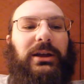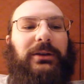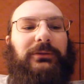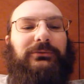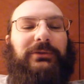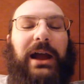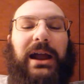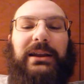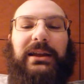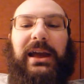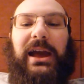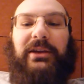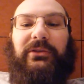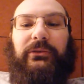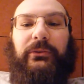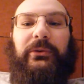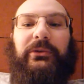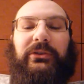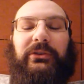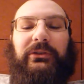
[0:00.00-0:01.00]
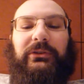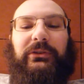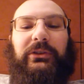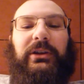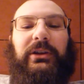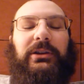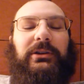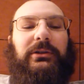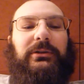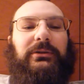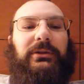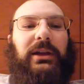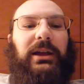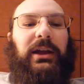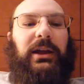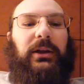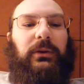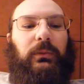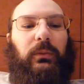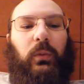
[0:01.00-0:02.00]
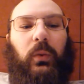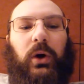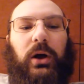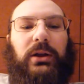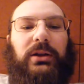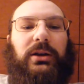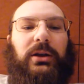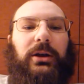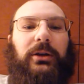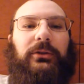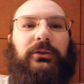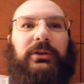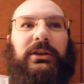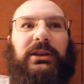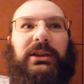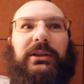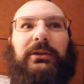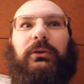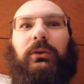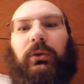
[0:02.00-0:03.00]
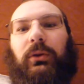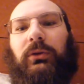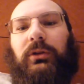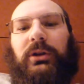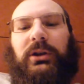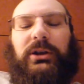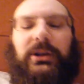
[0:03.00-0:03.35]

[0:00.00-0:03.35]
Radagast was his leader, and one other eagle.